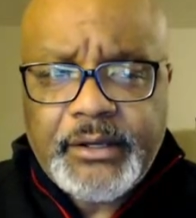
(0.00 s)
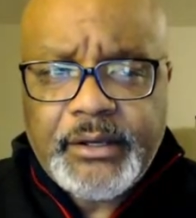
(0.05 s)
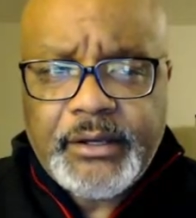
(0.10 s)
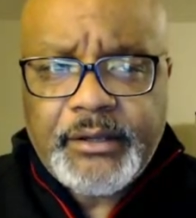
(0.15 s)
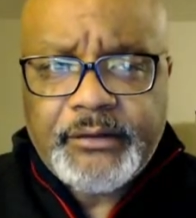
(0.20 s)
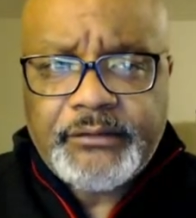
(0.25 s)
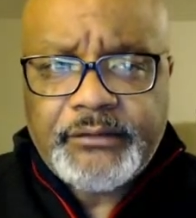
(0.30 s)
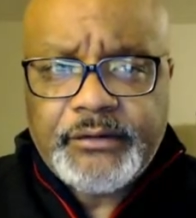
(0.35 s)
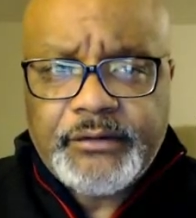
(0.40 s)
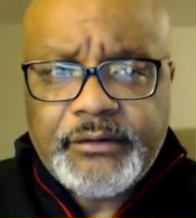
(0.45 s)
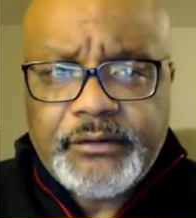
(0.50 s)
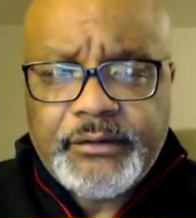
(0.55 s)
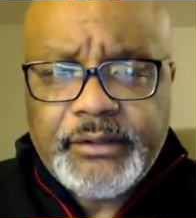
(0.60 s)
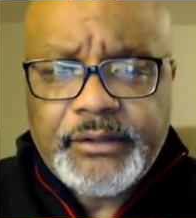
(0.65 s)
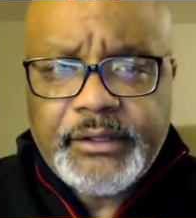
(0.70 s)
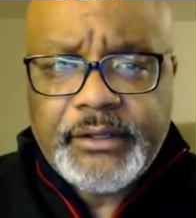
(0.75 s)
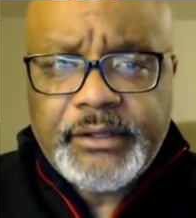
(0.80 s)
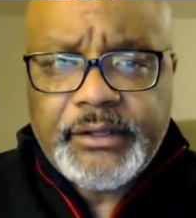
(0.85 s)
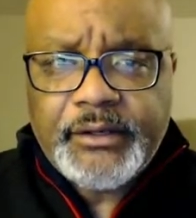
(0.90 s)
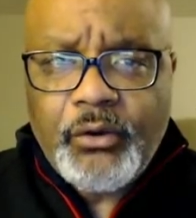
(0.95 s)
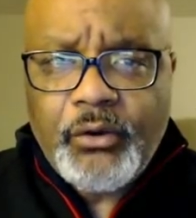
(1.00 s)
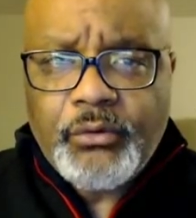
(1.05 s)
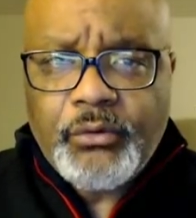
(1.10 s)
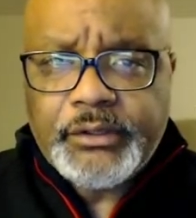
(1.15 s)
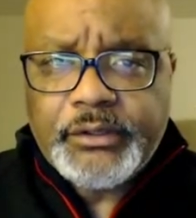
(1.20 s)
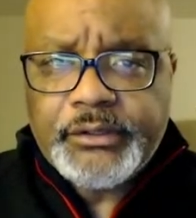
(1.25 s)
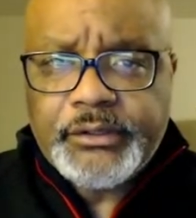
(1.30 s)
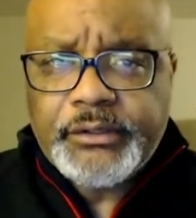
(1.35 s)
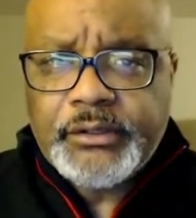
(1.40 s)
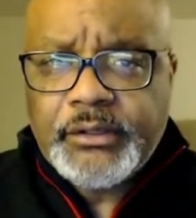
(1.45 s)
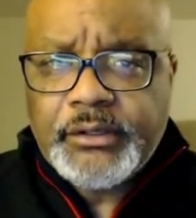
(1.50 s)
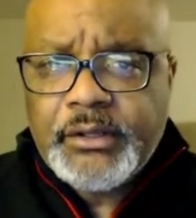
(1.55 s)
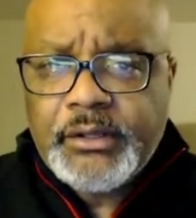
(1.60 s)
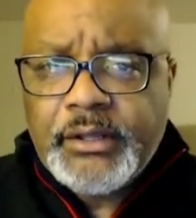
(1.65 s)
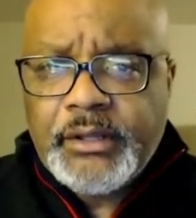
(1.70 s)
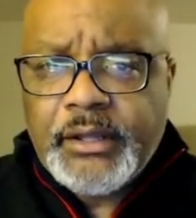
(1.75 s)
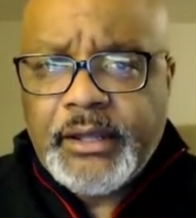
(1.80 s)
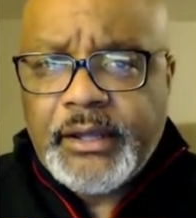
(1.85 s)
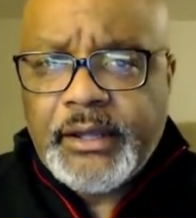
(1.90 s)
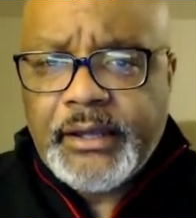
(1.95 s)
still in Oakland.
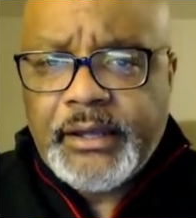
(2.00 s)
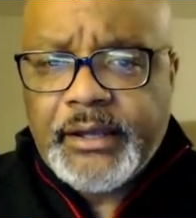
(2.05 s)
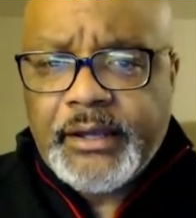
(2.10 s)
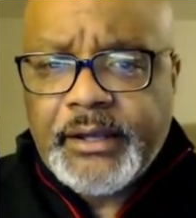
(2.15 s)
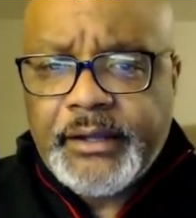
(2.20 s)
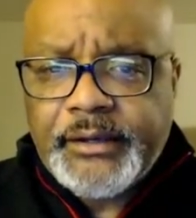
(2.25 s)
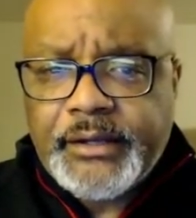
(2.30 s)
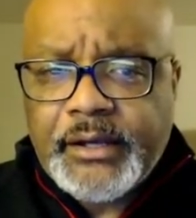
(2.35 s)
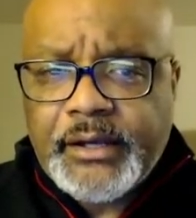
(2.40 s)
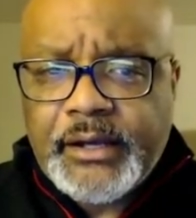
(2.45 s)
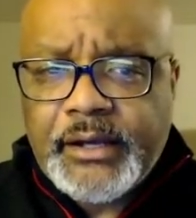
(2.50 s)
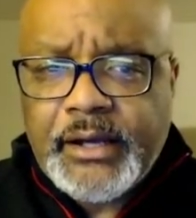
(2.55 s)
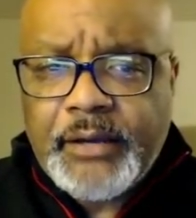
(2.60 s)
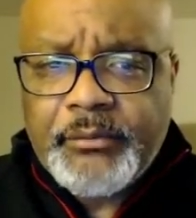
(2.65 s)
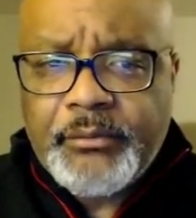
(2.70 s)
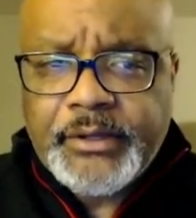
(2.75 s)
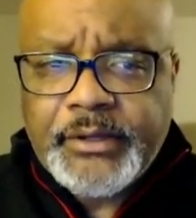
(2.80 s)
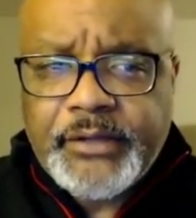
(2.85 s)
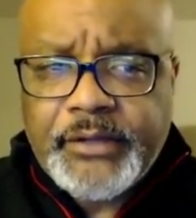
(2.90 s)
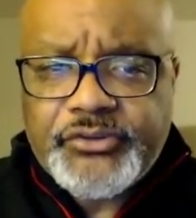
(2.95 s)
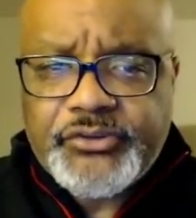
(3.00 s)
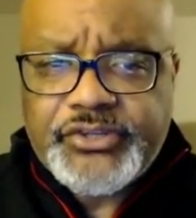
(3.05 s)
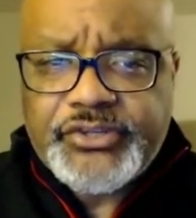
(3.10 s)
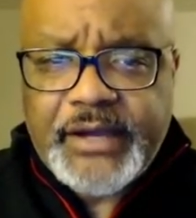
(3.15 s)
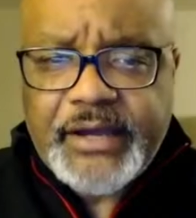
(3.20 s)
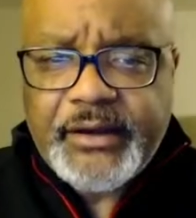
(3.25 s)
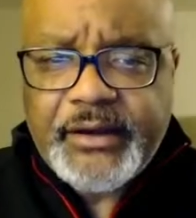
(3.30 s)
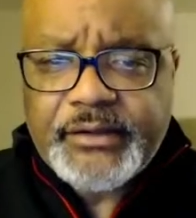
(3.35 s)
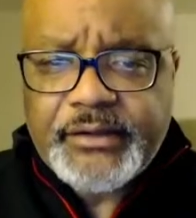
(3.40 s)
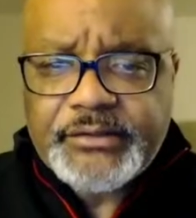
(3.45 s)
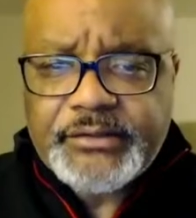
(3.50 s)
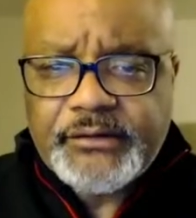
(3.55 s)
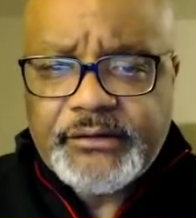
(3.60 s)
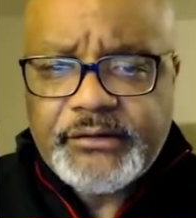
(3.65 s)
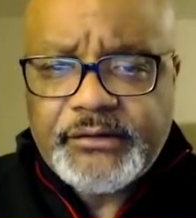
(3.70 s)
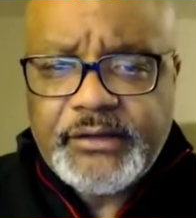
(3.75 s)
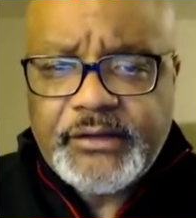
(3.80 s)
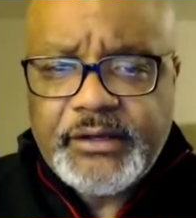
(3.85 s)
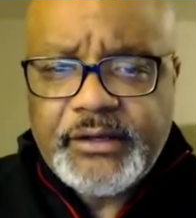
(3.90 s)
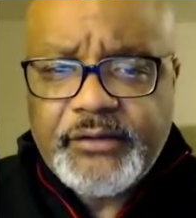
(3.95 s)
And I want to give a shout out to the
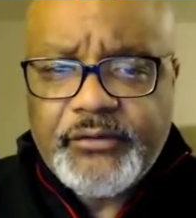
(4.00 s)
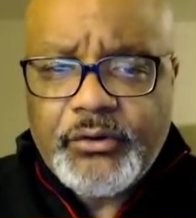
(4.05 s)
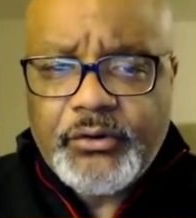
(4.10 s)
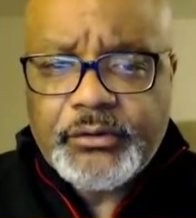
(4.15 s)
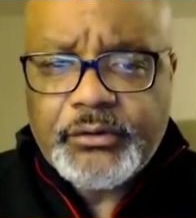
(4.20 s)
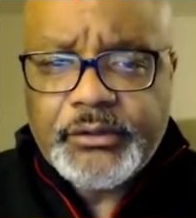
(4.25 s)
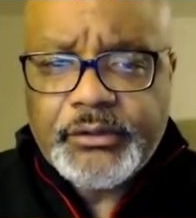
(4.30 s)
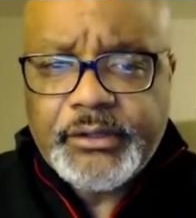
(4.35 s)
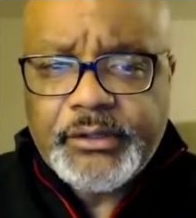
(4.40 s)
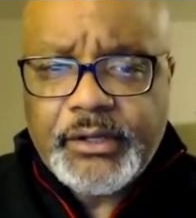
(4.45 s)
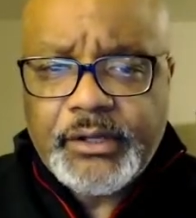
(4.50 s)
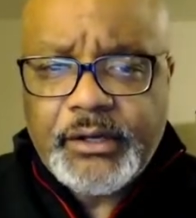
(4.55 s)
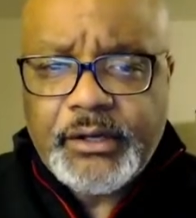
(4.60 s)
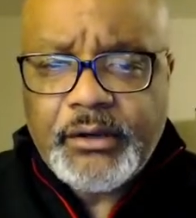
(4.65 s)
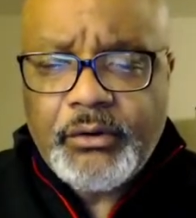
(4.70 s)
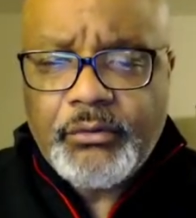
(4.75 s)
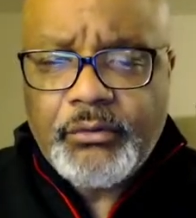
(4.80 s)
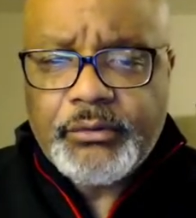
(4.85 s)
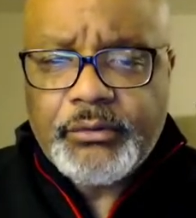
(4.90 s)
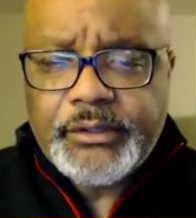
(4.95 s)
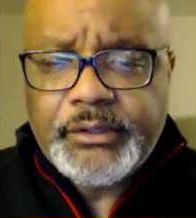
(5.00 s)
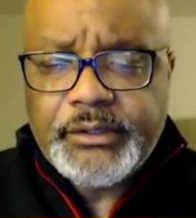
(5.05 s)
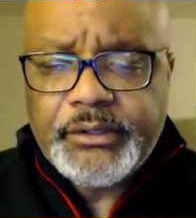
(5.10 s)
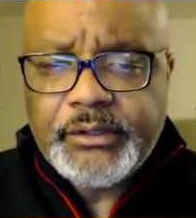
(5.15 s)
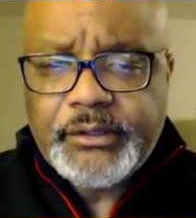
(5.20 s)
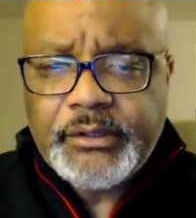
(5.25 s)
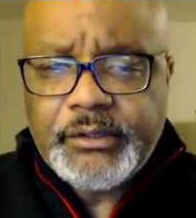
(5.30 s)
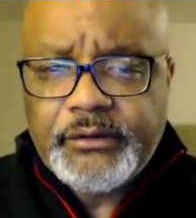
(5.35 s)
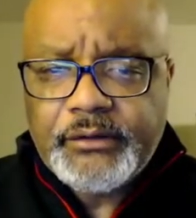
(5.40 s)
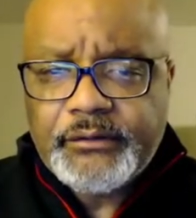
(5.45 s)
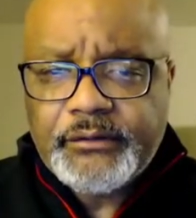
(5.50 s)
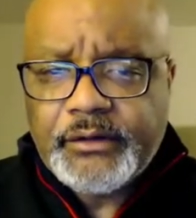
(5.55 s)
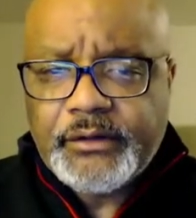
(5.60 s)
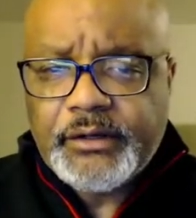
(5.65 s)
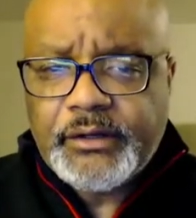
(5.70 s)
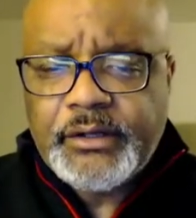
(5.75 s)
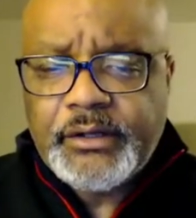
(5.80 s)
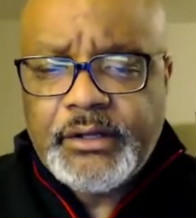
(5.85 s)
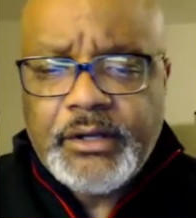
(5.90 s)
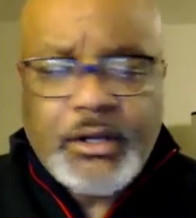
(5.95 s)
city of Oakland. Oakland is
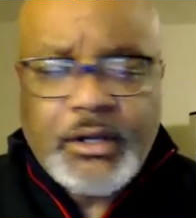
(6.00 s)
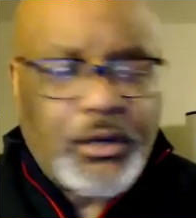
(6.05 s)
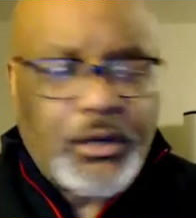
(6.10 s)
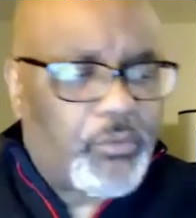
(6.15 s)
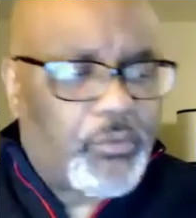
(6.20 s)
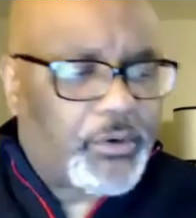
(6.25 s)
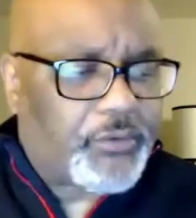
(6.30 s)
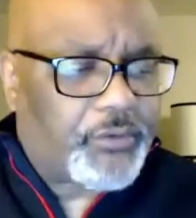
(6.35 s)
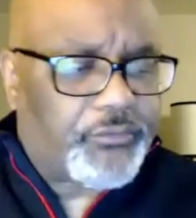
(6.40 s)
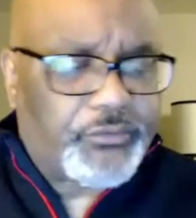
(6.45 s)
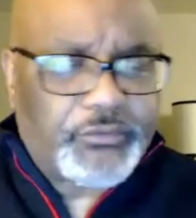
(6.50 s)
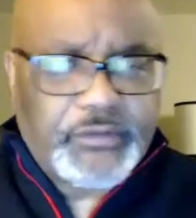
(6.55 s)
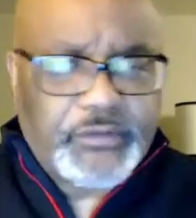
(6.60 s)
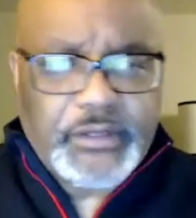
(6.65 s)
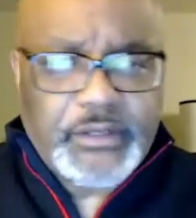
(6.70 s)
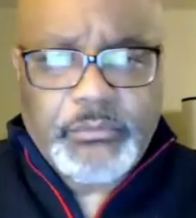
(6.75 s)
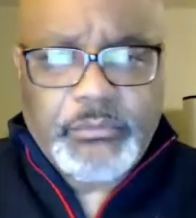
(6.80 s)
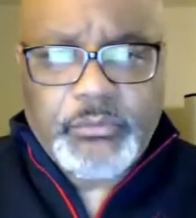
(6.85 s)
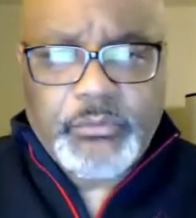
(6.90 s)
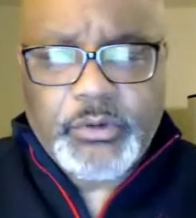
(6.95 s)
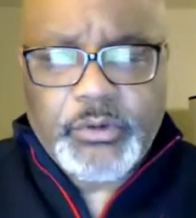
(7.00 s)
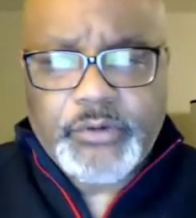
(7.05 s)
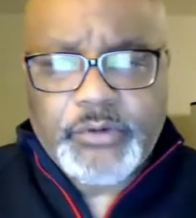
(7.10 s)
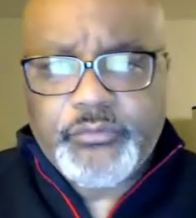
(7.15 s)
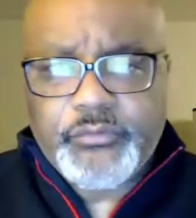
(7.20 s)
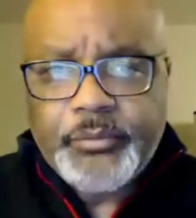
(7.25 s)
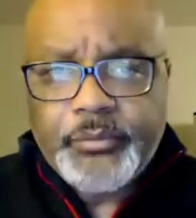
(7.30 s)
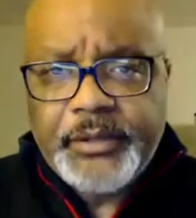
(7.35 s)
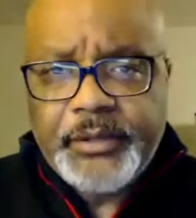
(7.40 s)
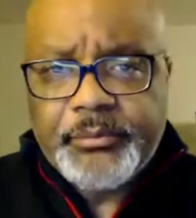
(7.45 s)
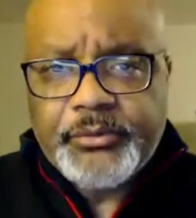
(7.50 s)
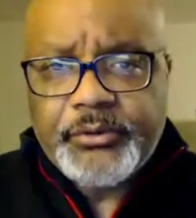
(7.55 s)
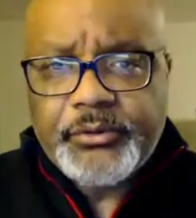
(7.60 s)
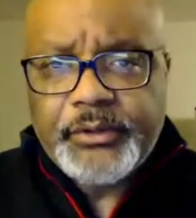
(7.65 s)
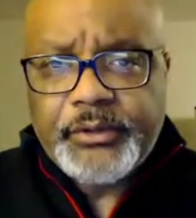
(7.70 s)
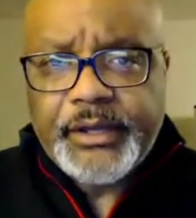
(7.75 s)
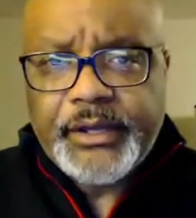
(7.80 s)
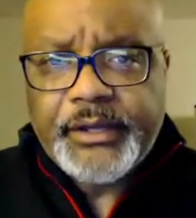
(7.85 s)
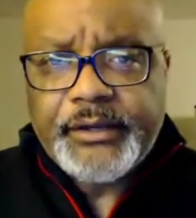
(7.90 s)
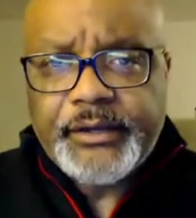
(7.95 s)
a wonderful city with wonderful people
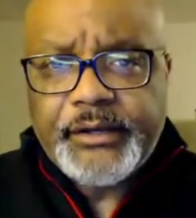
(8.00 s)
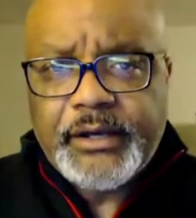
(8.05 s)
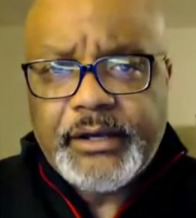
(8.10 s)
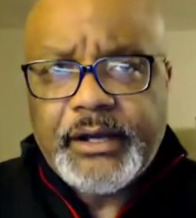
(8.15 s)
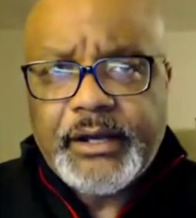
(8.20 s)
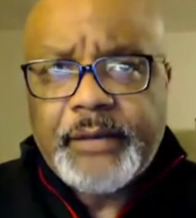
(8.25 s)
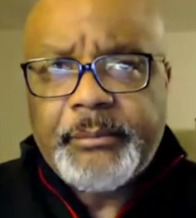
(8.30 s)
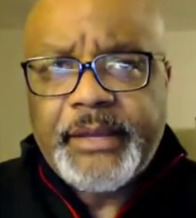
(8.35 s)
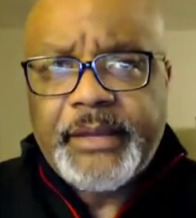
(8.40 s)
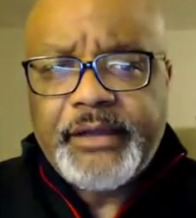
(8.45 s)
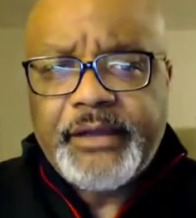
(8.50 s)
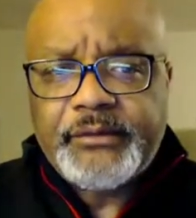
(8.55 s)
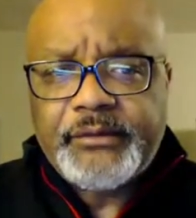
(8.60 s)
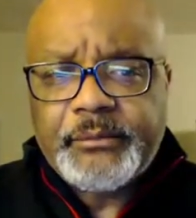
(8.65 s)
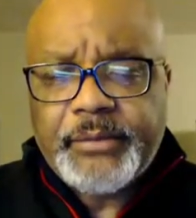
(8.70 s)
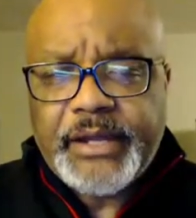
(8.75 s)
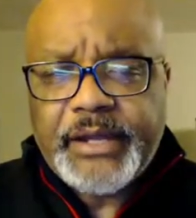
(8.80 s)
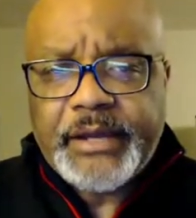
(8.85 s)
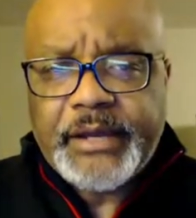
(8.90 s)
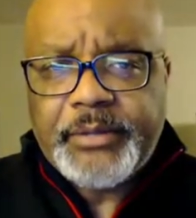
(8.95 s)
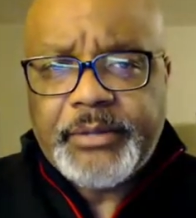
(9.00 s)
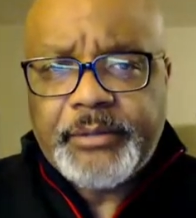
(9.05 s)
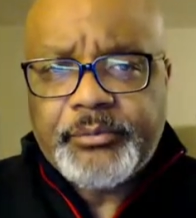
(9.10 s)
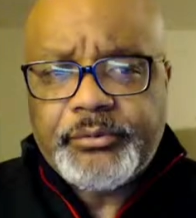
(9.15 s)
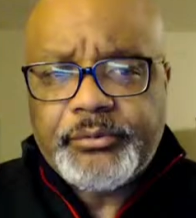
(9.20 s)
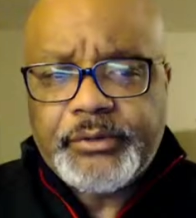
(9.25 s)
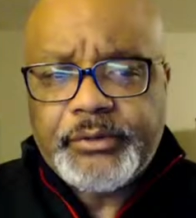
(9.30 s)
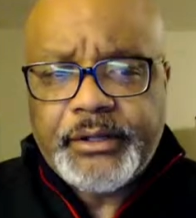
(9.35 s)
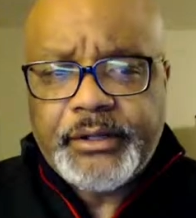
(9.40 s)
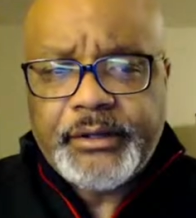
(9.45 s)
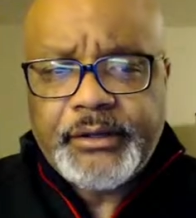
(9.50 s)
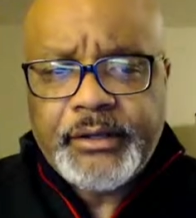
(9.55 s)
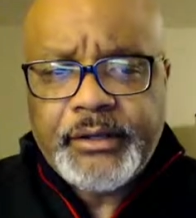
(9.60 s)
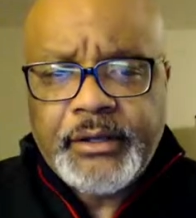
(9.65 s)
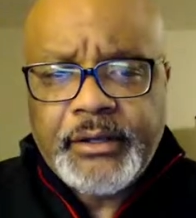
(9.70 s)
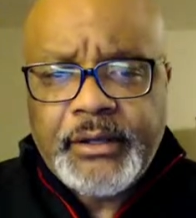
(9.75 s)
and amazing Black people. And